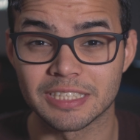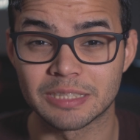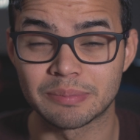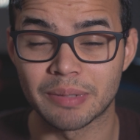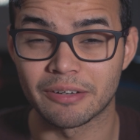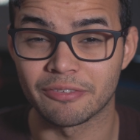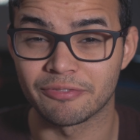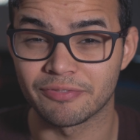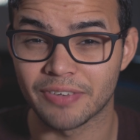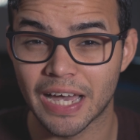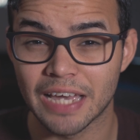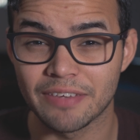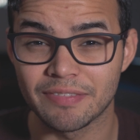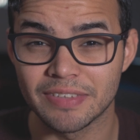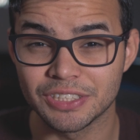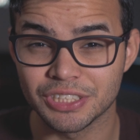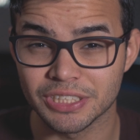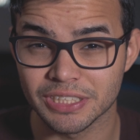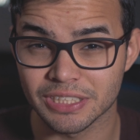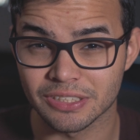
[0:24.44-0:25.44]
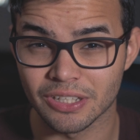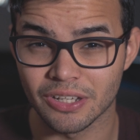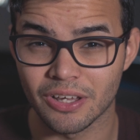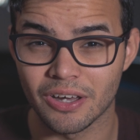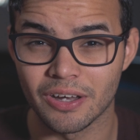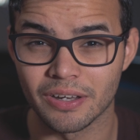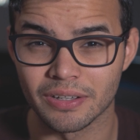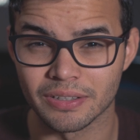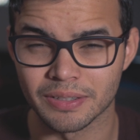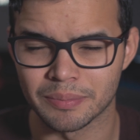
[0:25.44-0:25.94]
is about 5 inches
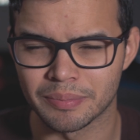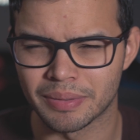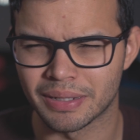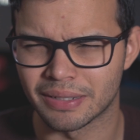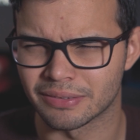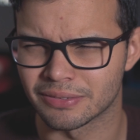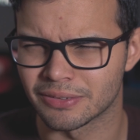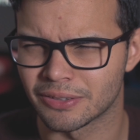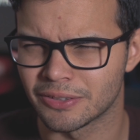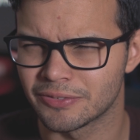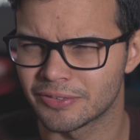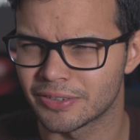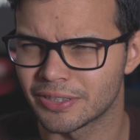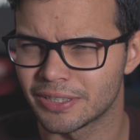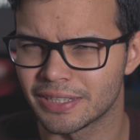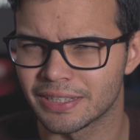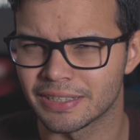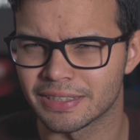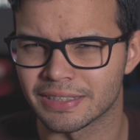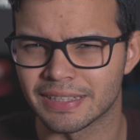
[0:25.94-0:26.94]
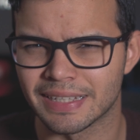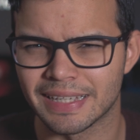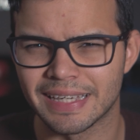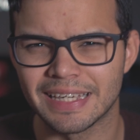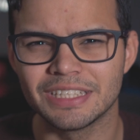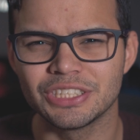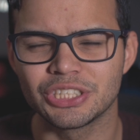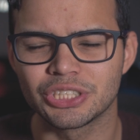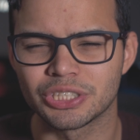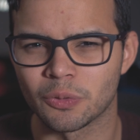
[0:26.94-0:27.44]
long, about over an
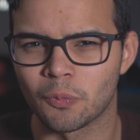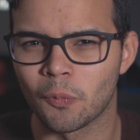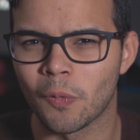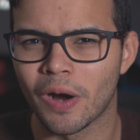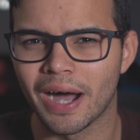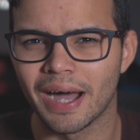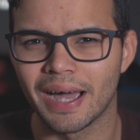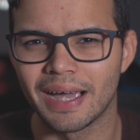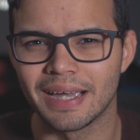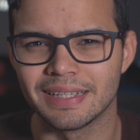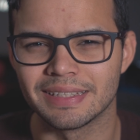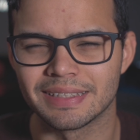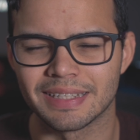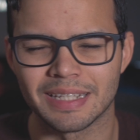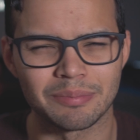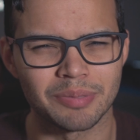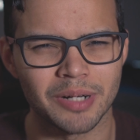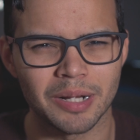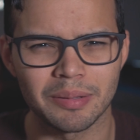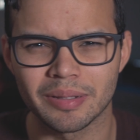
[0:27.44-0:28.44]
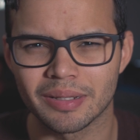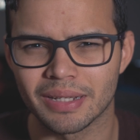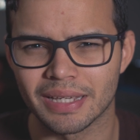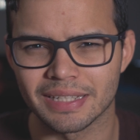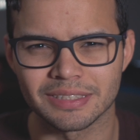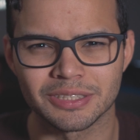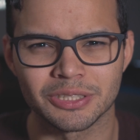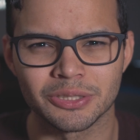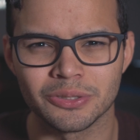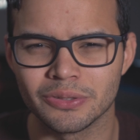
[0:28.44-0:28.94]
inch wide, and probably
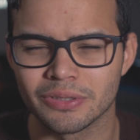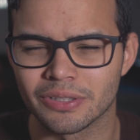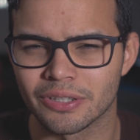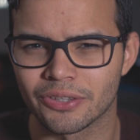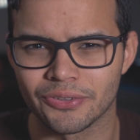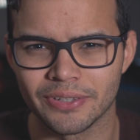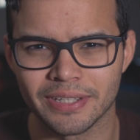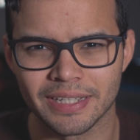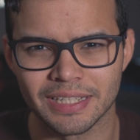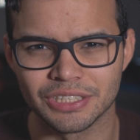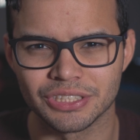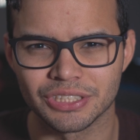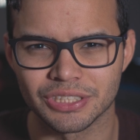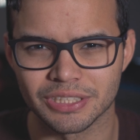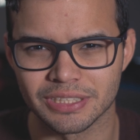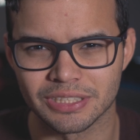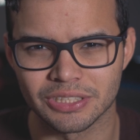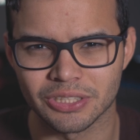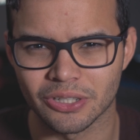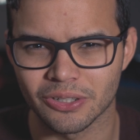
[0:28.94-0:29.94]
like 2 to 3 inches